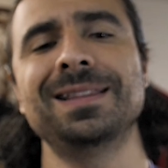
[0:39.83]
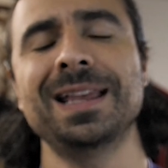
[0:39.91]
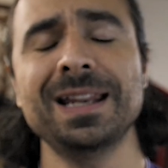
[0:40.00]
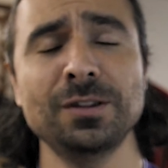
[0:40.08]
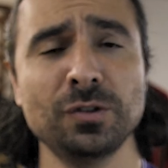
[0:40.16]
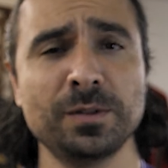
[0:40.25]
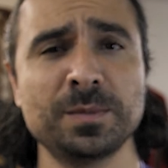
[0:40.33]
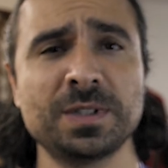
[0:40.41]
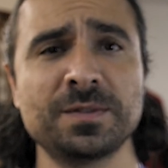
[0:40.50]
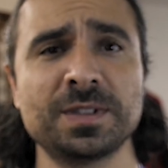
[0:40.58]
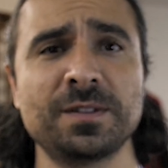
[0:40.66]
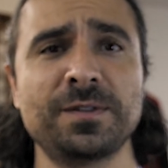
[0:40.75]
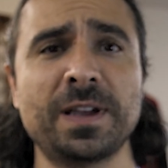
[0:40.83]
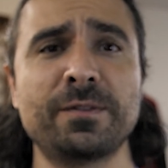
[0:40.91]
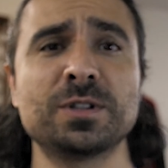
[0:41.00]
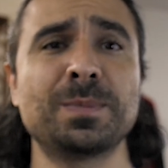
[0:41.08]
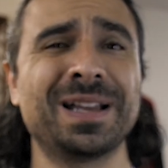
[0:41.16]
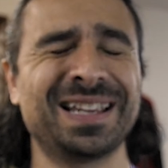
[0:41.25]
They didn't do themselves any
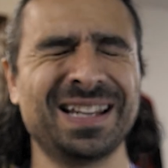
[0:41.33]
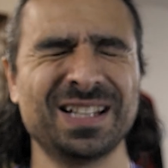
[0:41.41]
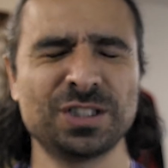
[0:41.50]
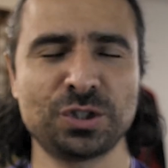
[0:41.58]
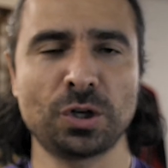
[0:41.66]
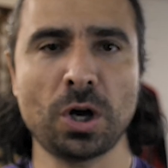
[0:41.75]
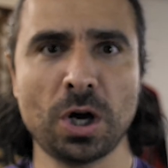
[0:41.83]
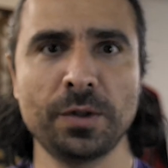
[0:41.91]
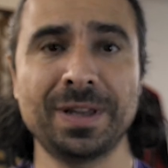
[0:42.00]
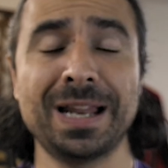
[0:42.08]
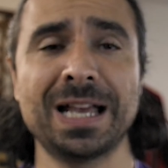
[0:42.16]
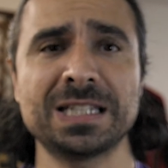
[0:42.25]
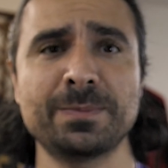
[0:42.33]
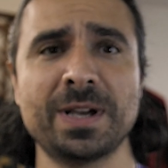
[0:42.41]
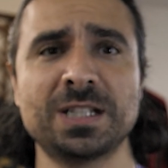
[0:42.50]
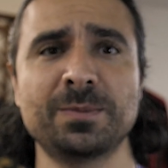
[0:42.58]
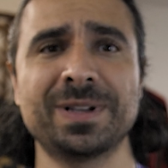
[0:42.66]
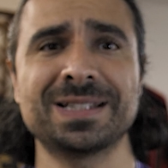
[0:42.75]
favors by getting a draw in the last
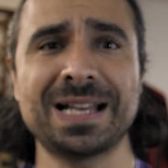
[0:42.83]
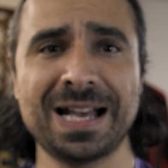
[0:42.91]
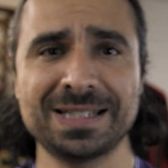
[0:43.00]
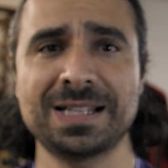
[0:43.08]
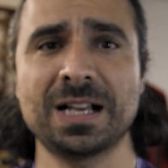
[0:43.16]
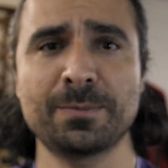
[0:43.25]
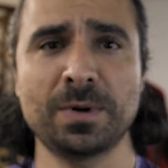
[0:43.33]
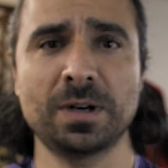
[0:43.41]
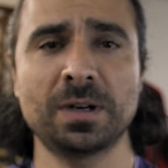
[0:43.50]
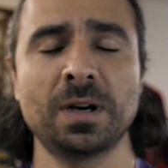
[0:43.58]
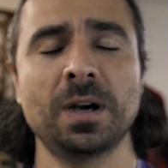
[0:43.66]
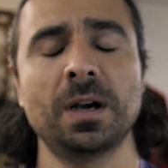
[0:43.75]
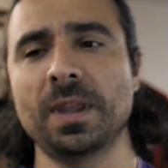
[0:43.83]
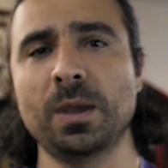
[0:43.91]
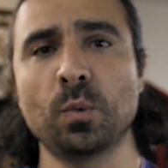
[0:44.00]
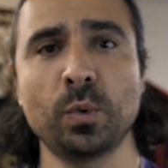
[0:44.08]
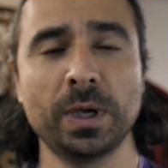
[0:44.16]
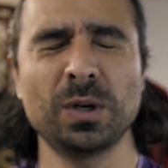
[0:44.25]
matchup against AMRA.
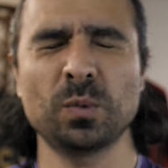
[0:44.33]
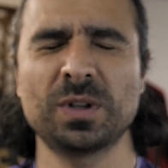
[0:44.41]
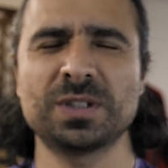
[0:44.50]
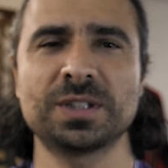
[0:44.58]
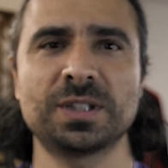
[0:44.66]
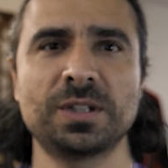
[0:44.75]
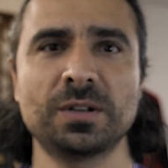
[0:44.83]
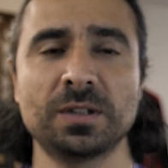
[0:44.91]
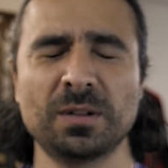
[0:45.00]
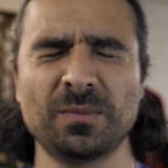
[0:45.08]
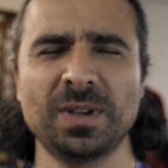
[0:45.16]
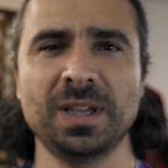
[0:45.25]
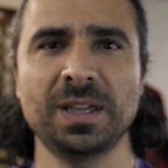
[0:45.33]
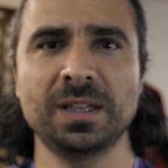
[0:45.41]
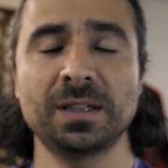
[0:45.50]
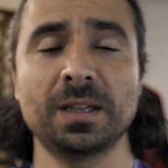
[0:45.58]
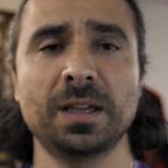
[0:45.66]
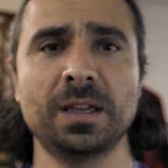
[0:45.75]
A win would have secured them
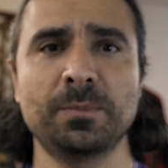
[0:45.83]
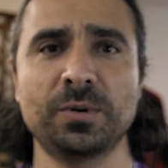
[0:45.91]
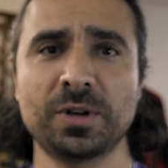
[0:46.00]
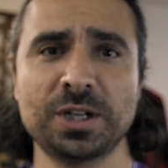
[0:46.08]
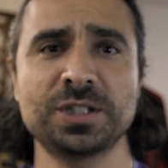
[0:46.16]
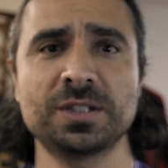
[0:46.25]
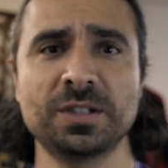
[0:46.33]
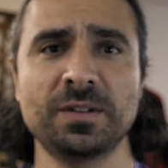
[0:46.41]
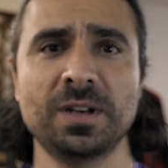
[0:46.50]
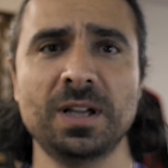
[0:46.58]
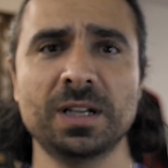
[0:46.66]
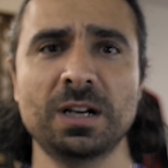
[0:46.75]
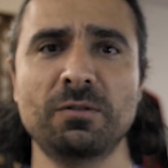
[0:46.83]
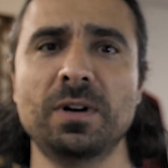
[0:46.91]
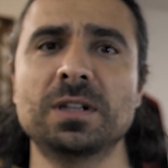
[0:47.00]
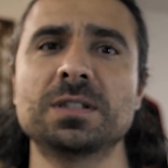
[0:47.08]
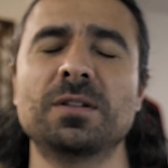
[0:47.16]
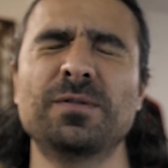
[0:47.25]
a progression to the knockout
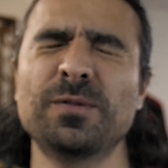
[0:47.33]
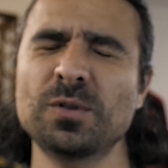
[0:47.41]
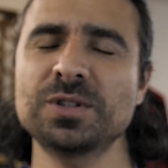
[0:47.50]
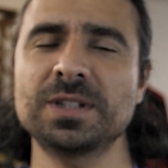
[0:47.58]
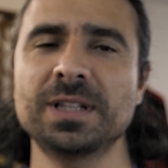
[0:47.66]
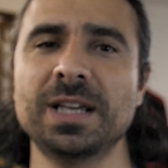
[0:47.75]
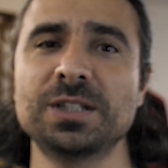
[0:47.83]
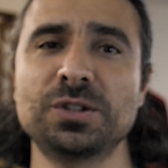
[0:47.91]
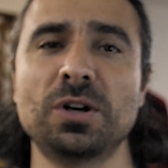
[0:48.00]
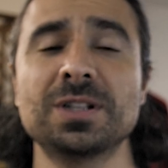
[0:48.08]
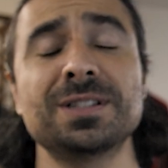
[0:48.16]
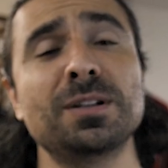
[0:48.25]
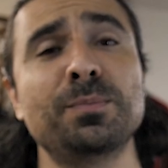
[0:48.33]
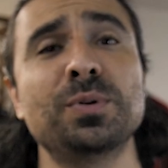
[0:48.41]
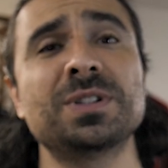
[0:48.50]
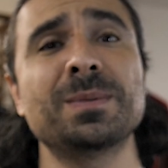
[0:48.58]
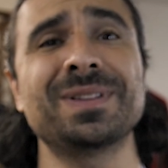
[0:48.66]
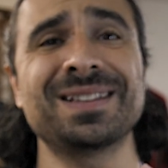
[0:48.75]
rounds. Unfortunately, a draw still
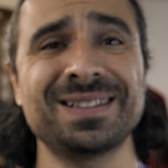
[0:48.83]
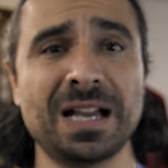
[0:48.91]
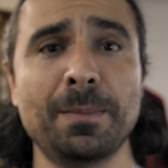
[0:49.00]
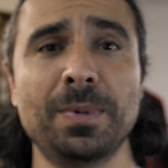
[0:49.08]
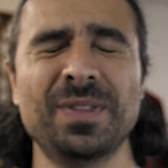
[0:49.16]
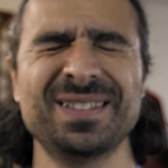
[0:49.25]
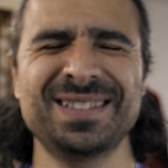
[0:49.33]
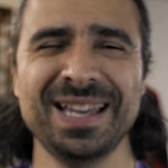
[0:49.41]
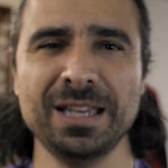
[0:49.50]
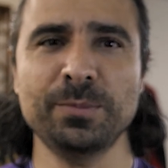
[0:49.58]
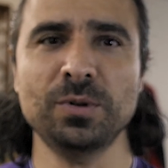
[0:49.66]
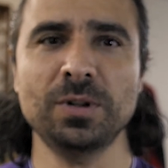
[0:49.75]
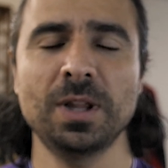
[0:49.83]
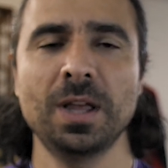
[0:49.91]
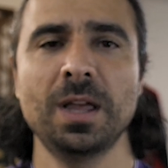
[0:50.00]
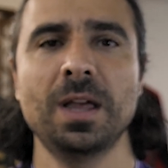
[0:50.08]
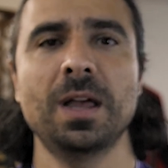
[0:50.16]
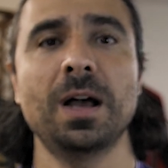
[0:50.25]
puts them at the top of the table,
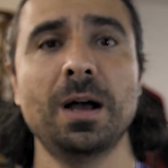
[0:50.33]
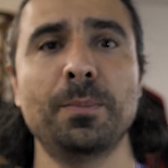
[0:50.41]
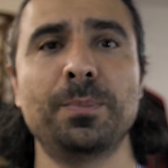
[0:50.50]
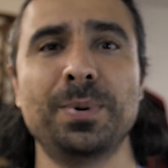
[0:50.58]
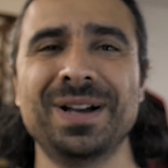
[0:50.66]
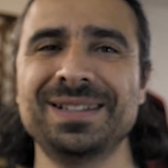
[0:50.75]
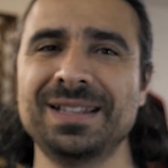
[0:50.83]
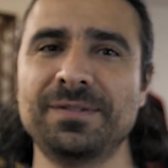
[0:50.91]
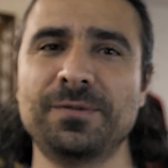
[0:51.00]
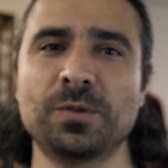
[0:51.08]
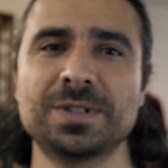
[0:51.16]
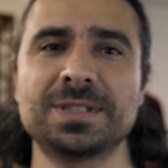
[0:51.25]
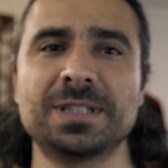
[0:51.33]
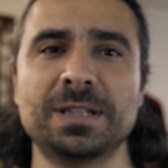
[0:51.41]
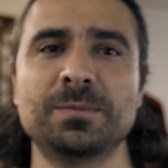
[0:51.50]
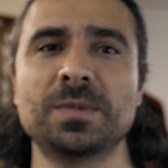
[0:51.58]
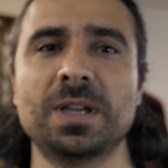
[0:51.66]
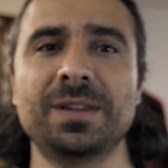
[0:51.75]
but it forces
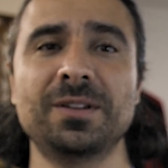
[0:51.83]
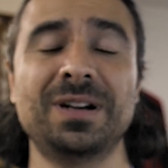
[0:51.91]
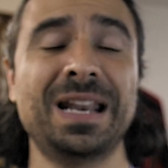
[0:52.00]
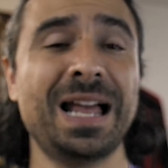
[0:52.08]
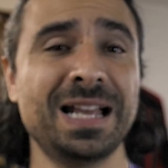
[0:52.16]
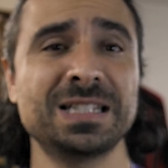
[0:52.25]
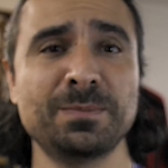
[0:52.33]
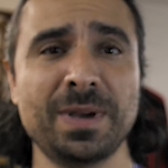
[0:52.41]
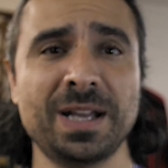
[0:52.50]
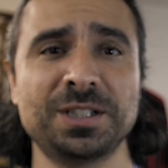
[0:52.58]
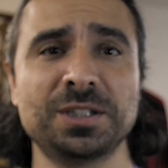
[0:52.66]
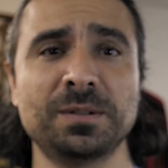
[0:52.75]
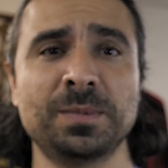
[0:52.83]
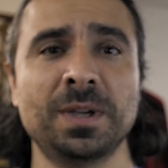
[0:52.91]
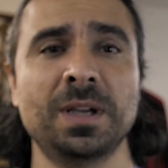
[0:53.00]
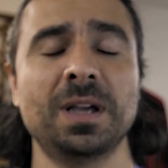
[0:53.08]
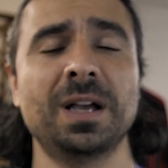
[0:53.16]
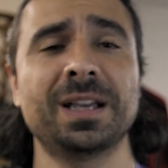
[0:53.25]
them in their last matchup
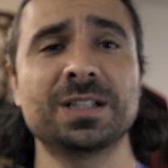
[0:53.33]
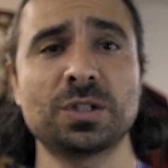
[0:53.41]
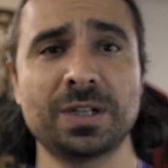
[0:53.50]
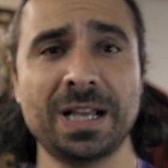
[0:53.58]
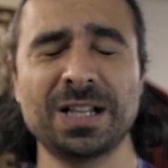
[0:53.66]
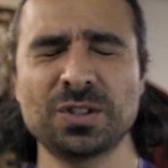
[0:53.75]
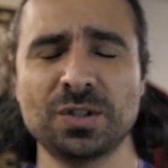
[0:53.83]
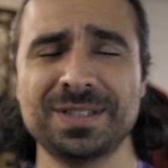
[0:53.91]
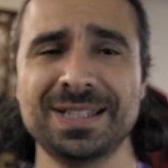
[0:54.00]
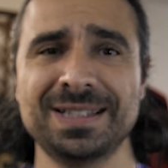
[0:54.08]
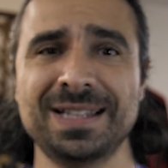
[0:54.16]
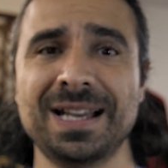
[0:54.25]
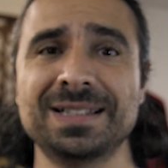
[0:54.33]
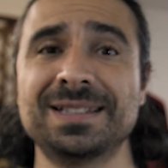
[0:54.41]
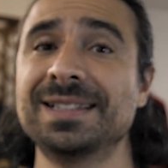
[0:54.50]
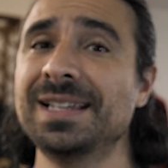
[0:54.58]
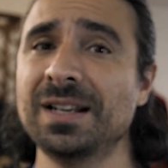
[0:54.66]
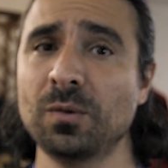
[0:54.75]
against Real Sociedad
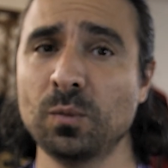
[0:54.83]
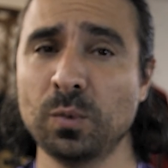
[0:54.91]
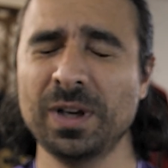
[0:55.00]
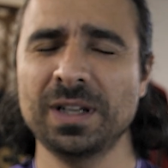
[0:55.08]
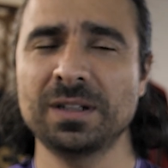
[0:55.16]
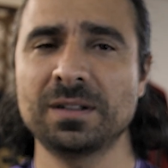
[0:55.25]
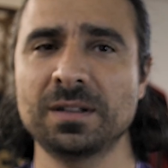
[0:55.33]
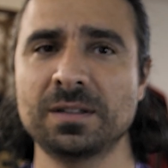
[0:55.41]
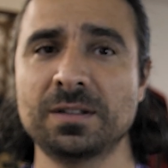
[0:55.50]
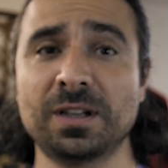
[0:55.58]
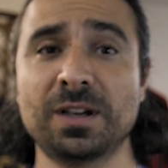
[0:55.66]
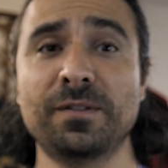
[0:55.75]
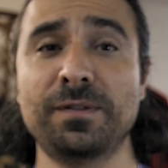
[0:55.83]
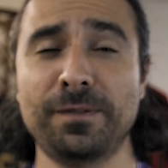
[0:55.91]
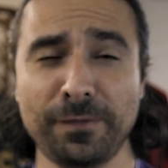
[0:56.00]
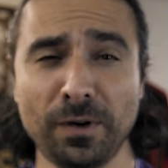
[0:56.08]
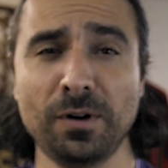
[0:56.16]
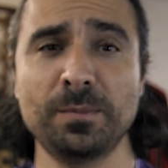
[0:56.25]
to get a win to
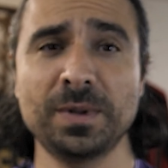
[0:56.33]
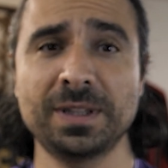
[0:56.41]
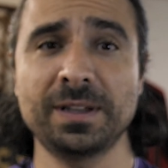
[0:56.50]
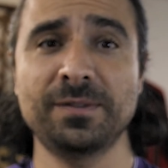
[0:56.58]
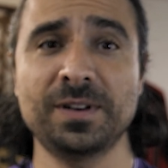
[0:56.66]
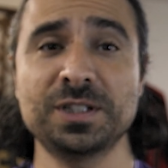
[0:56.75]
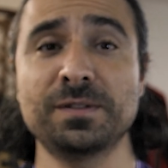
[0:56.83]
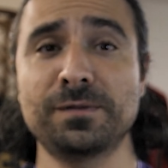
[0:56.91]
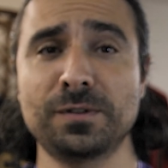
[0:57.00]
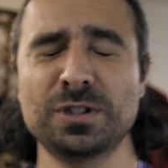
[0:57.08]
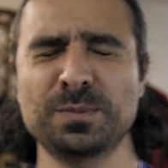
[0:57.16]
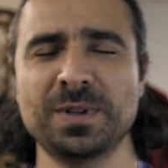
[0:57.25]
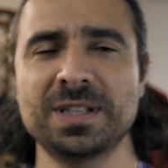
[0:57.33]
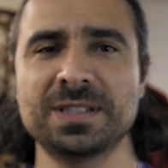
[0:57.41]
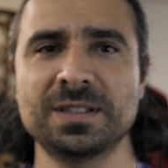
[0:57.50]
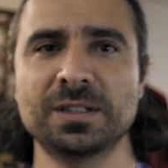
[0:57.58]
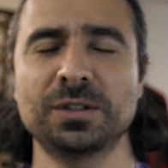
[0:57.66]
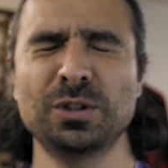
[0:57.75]
confirm that they finished in first place
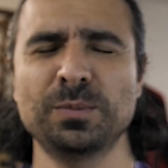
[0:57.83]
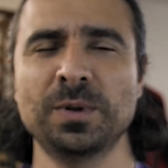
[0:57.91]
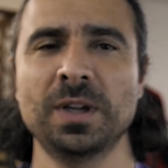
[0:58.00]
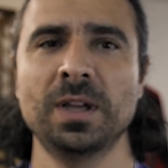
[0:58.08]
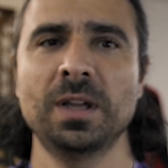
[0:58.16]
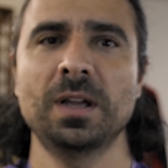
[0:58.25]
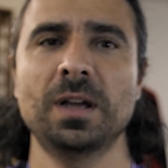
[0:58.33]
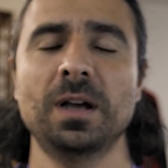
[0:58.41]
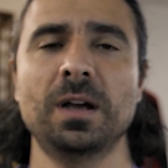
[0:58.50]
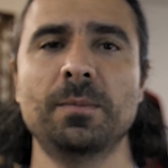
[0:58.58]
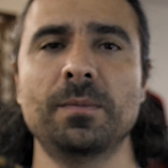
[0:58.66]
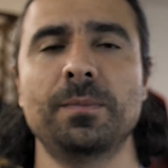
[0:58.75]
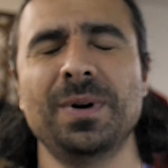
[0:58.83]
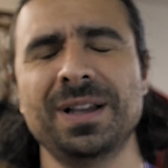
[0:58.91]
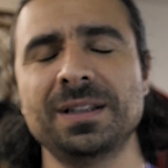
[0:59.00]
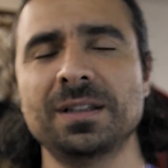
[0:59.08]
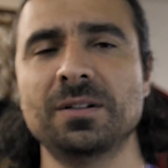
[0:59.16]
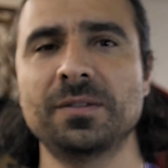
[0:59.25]
in the group.
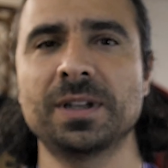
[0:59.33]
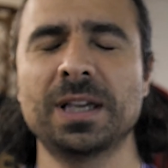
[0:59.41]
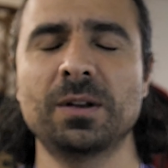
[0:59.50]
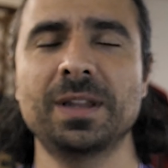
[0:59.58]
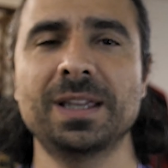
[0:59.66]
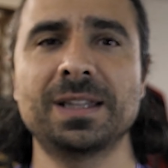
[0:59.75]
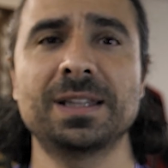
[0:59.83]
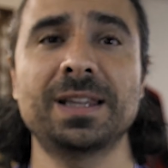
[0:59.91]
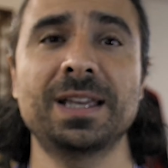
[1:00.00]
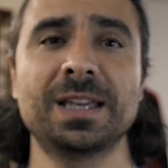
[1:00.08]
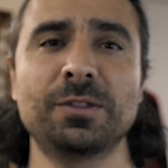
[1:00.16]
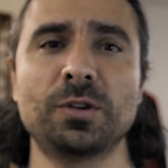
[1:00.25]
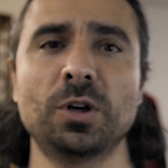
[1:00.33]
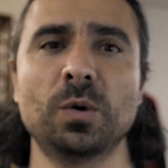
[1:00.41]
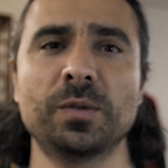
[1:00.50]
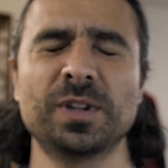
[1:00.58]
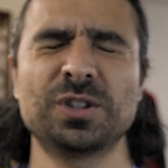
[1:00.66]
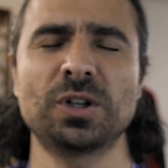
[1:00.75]
But you know they can get through
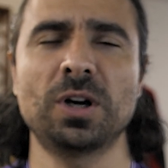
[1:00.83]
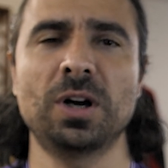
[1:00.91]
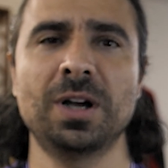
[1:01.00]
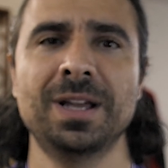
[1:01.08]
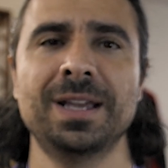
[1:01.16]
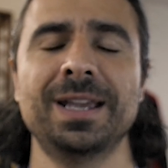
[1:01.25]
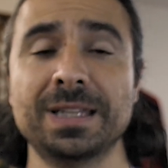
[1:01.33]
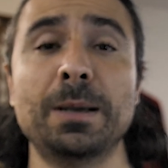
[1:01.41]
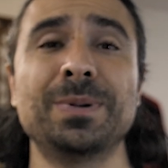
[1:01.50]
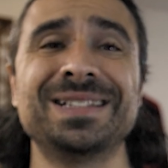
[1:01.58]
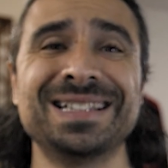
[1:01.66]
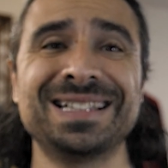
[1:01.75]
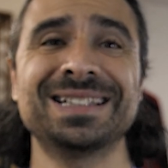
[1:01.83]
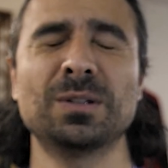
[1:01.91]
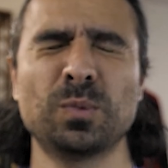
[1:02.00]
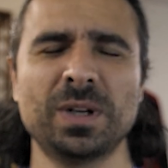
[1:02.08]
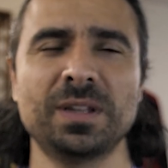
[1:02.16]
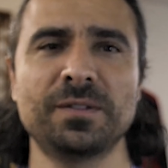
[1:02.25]
with a draw. Napoli did get the
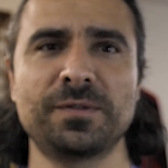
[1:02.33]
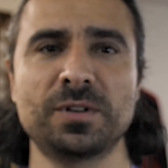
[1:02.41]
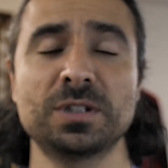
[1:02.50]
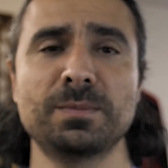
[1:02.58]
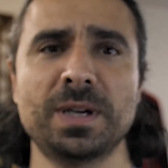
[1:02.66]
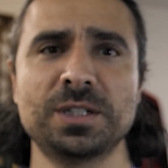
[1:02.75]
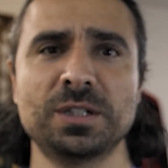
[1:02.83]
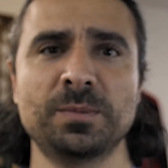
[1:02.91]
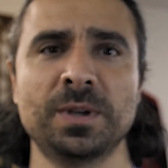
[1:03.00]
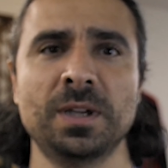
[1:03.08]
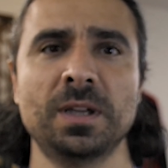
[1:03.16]
win in the first matchup.